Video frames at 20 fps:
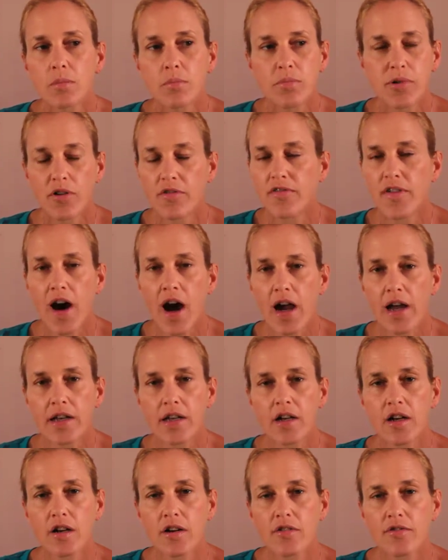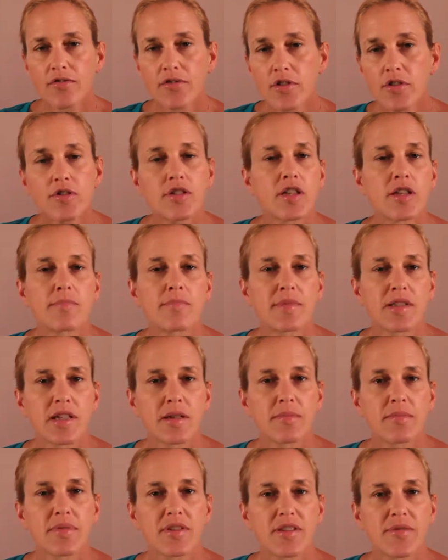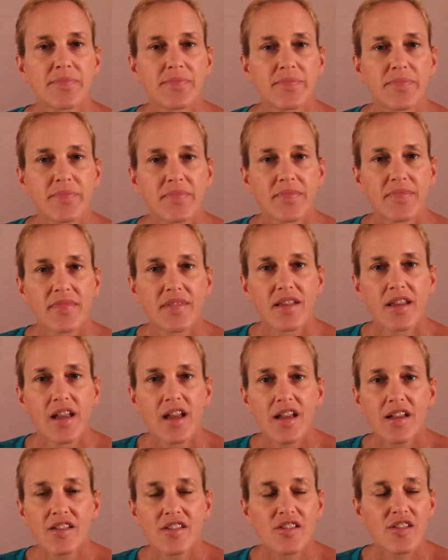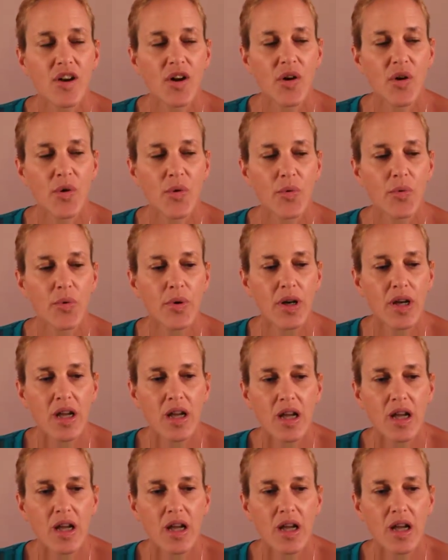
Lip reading: provide flu symptoms. So,